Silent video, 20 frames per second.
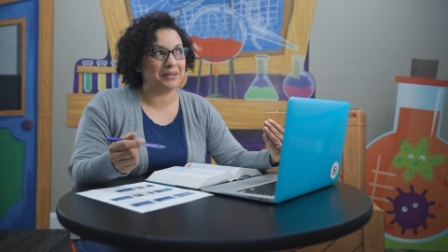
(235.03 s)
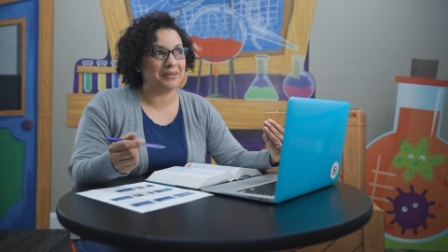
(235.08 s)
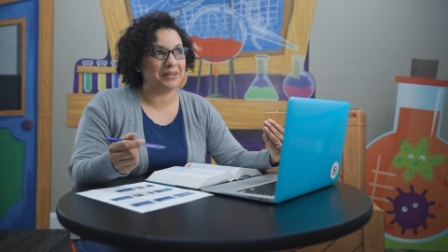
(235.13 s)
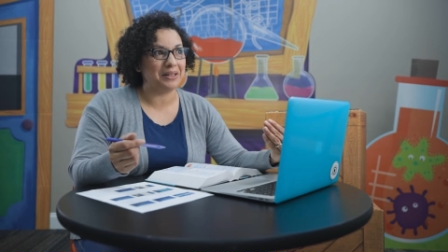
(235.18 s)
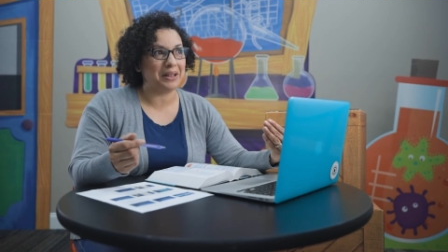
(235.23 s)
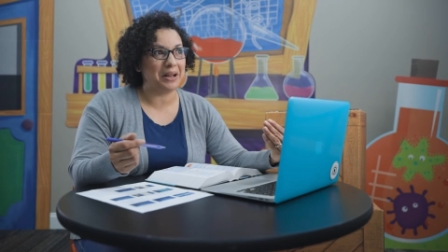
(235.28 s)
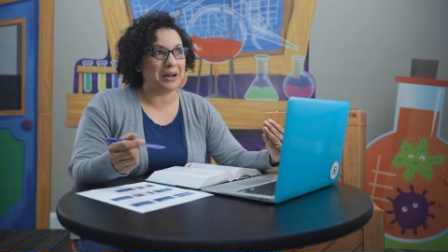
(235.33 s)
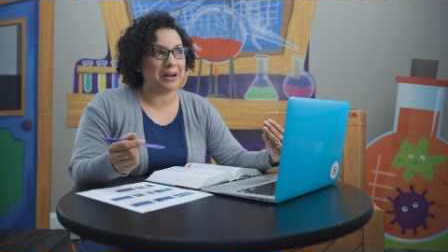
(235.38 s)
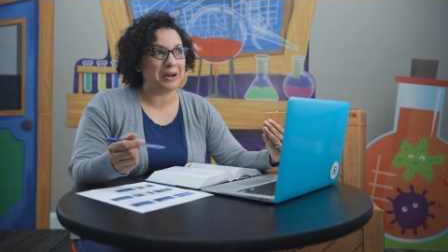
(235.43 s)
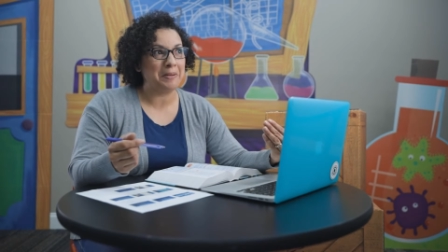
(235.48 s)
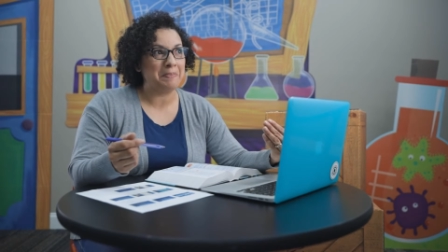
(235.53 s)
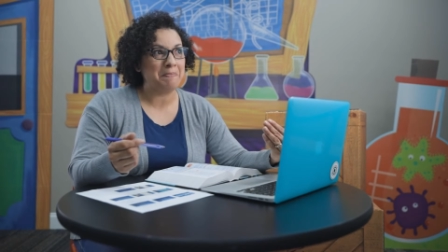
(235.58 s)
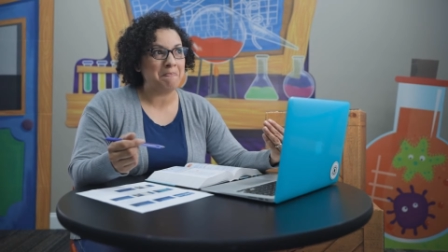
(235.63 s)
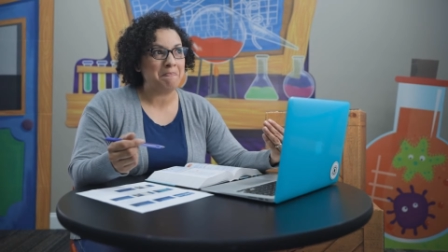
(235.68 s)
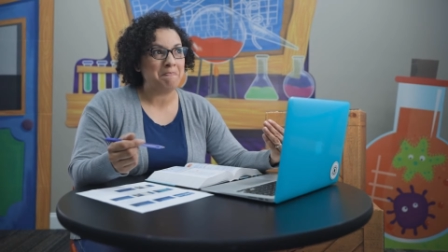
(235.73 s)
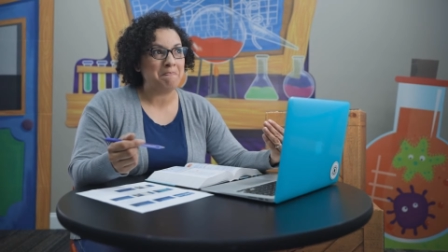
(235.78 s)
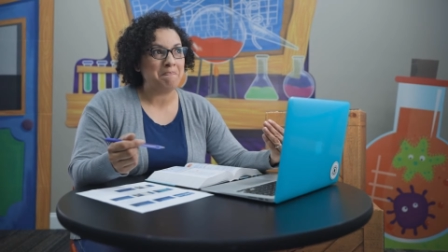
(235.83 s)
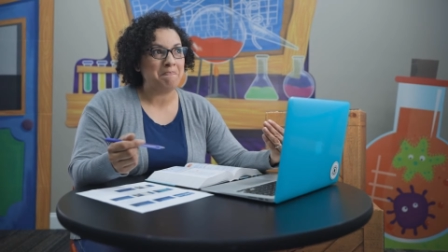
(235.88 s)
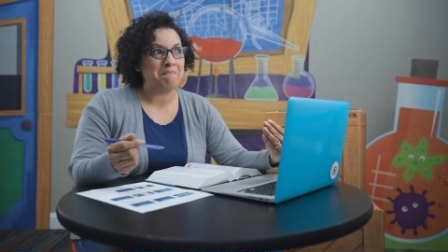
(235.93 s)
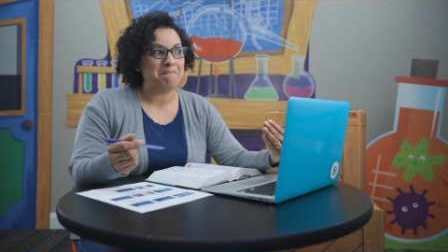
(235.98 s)
I was like,
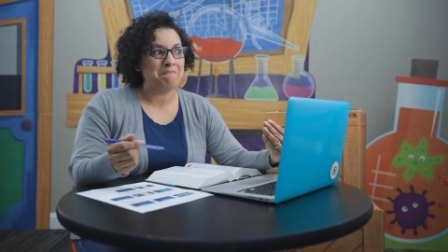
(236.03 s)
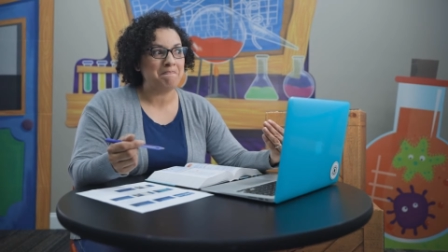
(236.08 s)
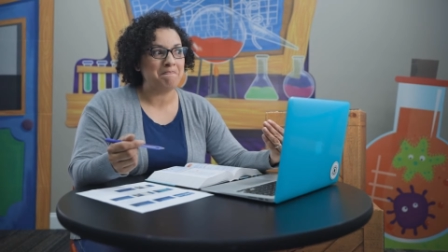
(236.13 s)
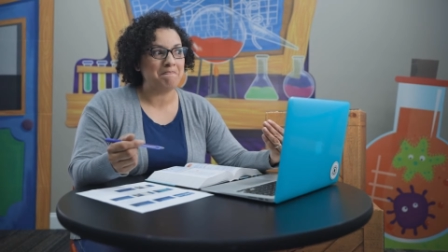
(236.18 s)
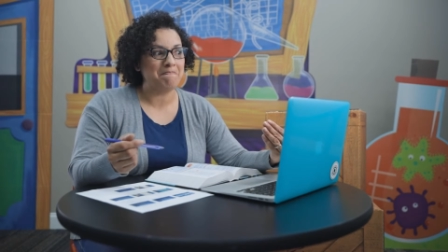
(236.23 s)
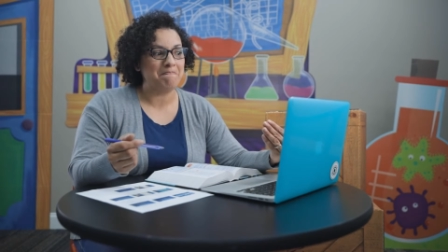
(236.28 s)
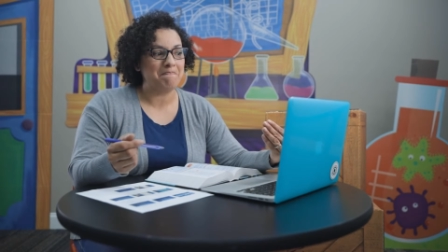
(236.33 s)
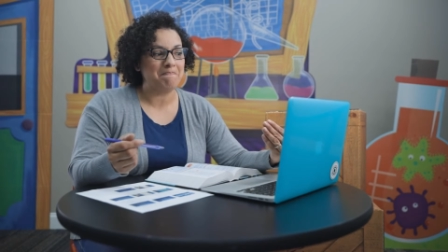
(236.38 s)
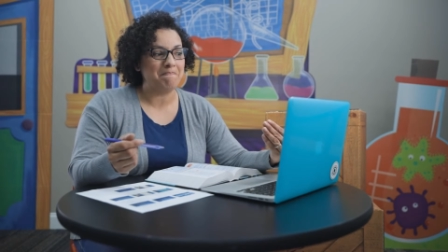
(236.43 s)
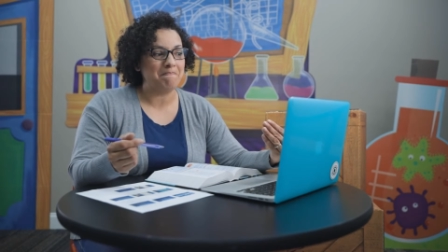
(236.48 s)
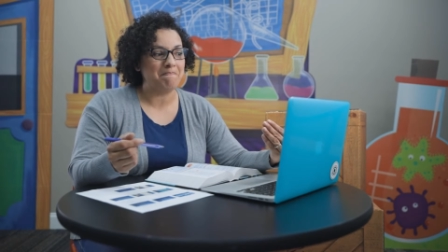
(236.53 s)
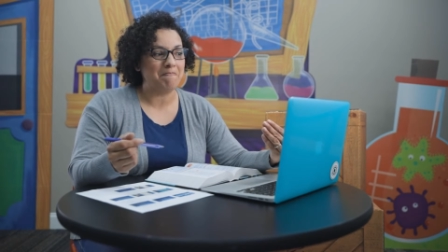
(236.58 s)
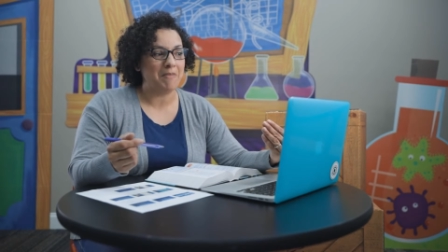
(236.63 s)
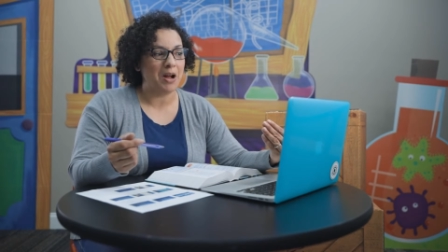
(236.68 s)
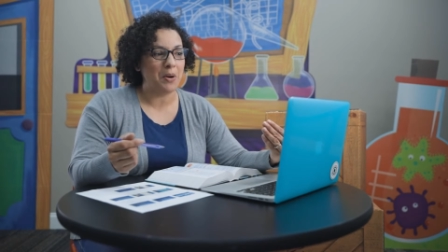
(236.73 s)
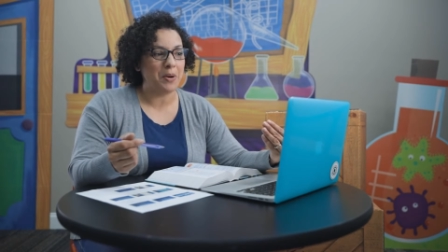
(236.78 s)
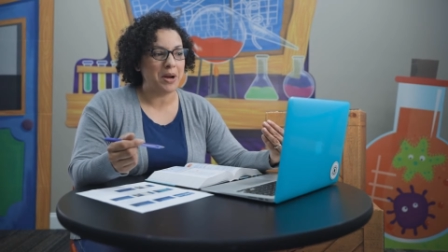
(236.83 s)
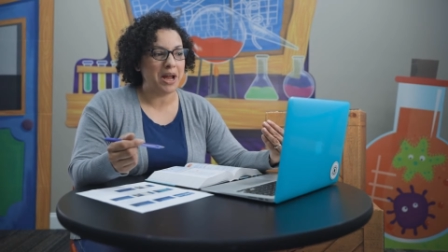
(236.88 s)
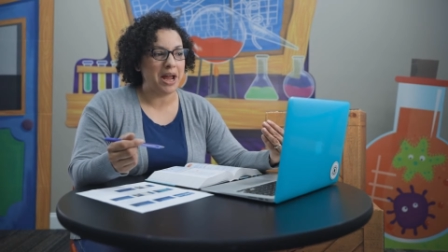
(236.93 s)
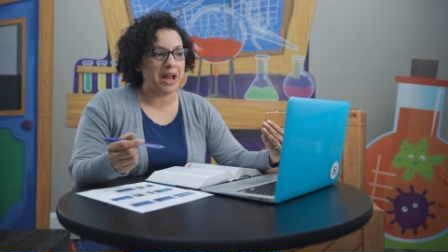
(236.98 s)
hmm,
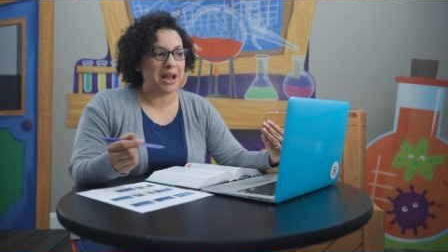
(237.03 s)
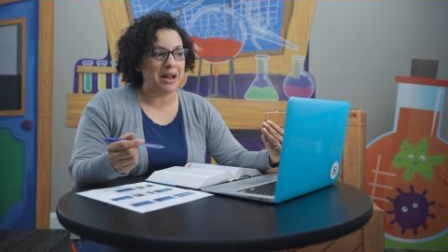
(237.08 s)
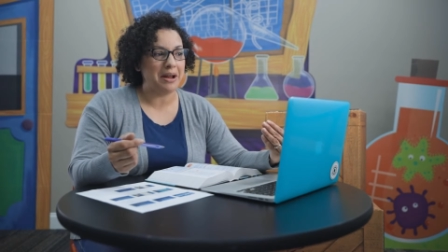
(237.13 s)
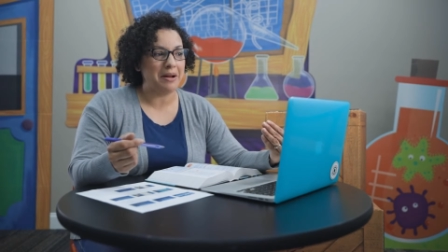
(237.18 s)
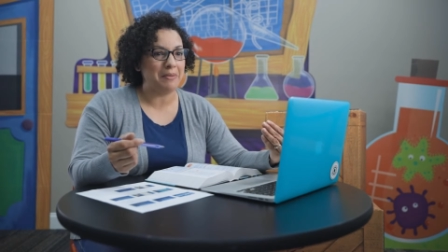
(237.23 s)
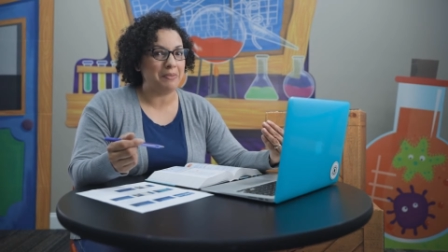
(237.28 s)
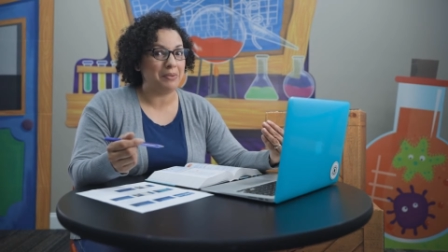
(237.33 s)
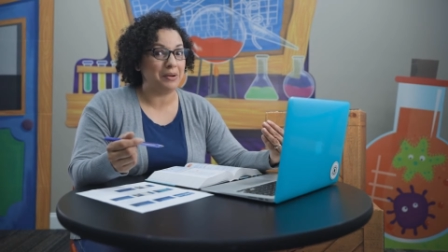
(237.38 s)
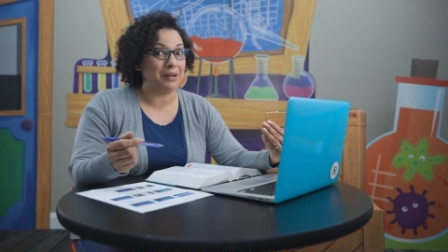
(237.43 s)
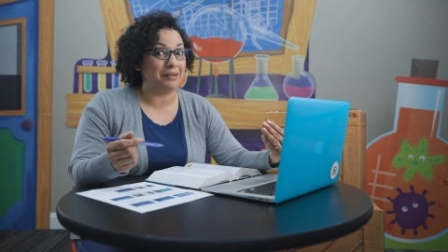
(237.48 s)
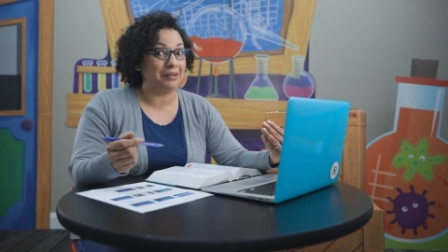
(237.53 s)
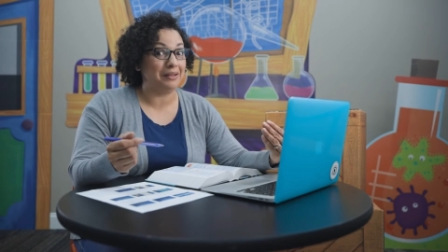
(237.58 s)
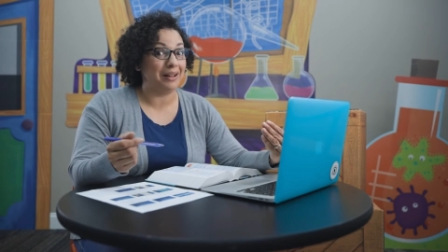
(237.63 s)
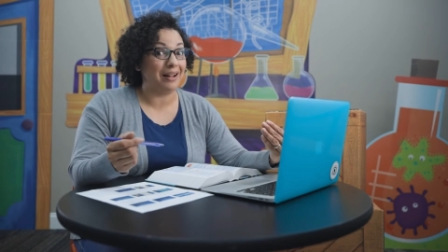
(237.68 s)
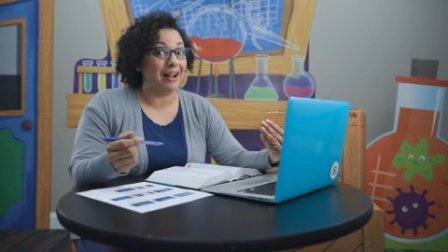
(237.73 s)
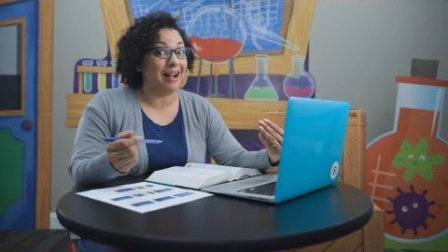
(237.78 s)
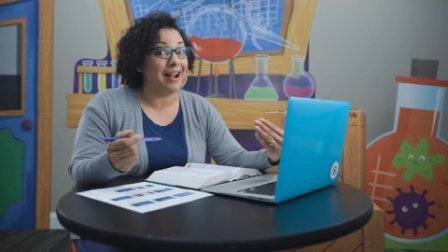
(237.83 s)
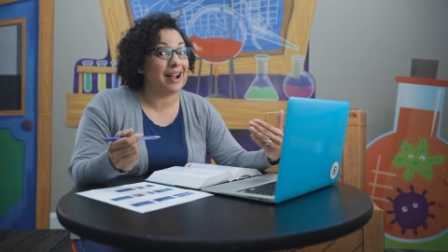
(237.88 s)
okay, well,